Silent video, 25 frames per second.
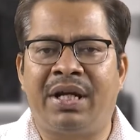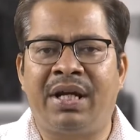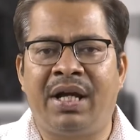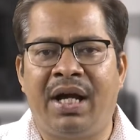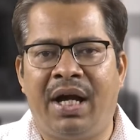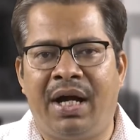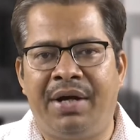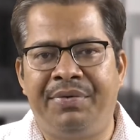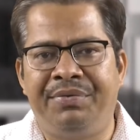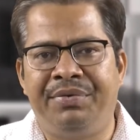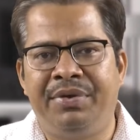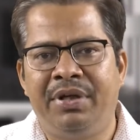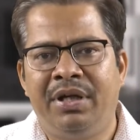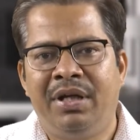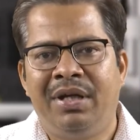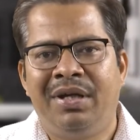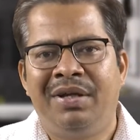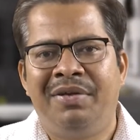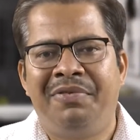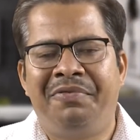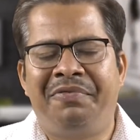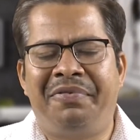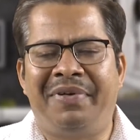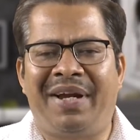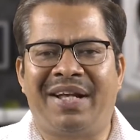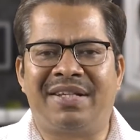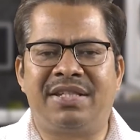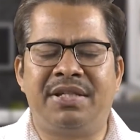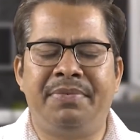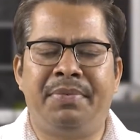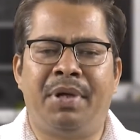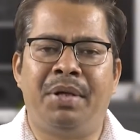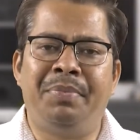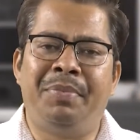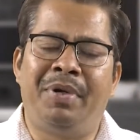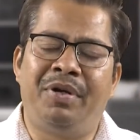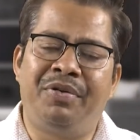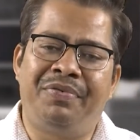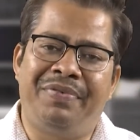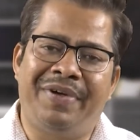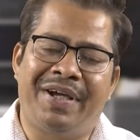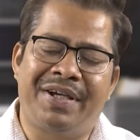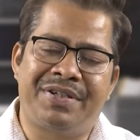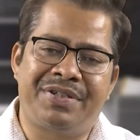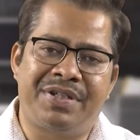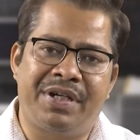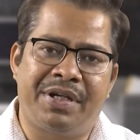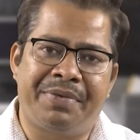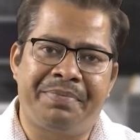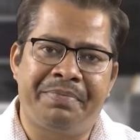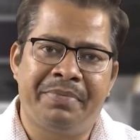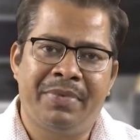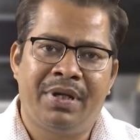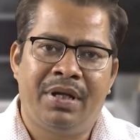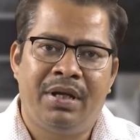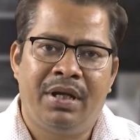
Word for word: have flexible manufacturing.